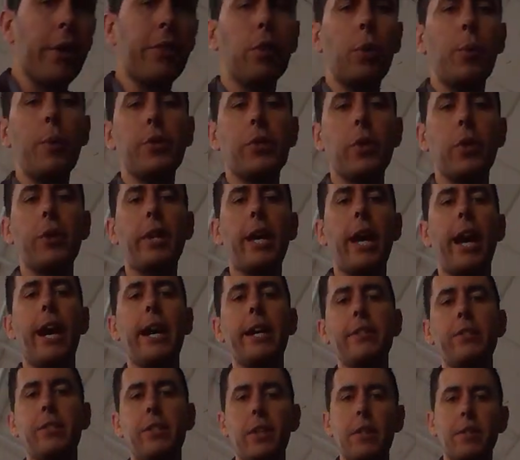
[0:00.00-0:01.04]
I thought we'd do now
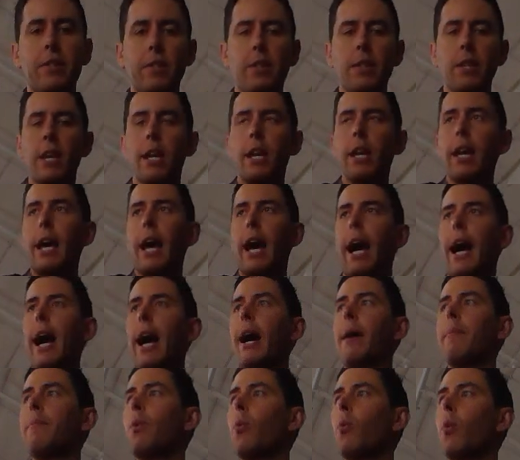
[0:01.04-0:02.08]
is just
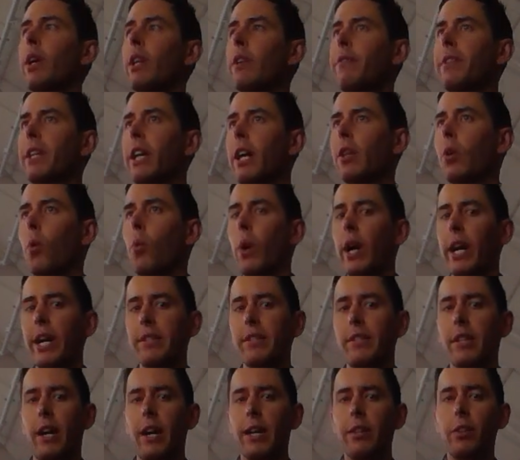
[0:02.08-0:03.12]
one of the other
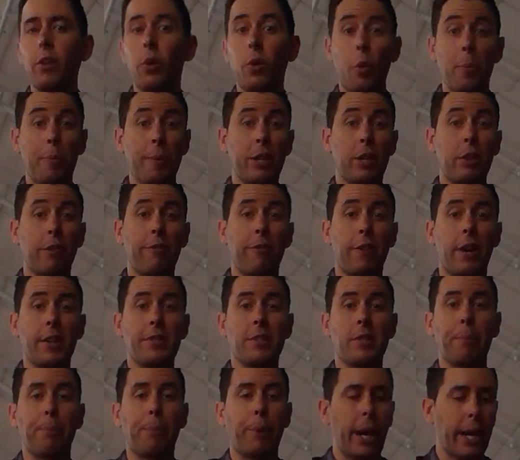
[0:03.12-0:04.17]
waiata I thought would be good for
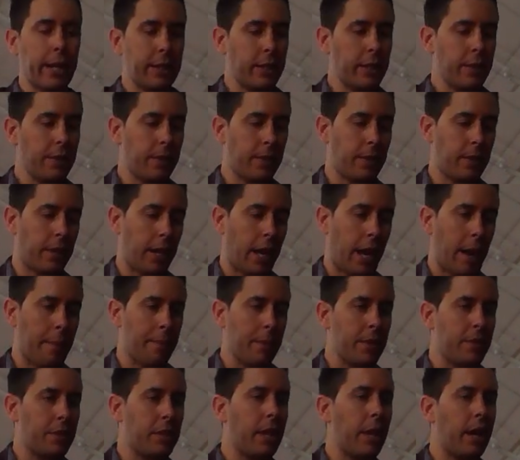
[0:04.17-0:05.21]
us to practice
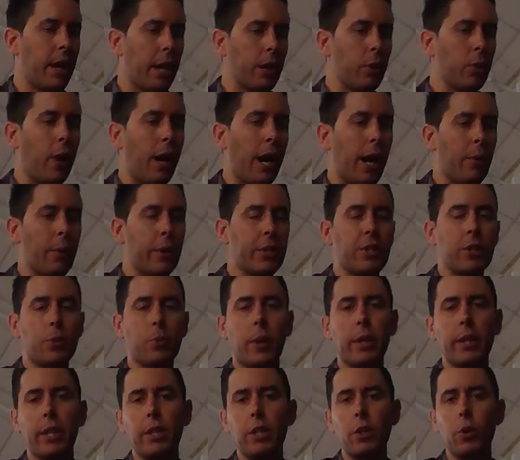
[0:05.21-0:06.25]
is te aroha, which is
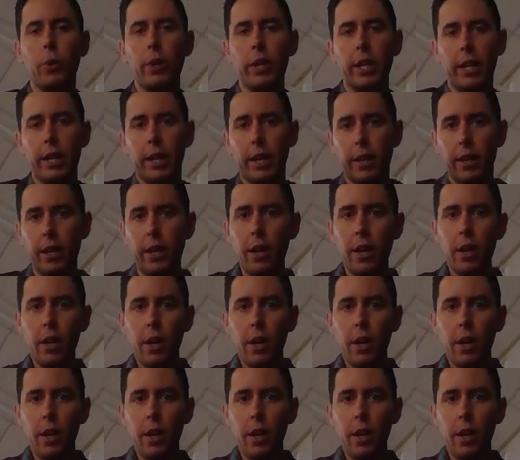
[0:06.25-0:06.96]
one that you'll hear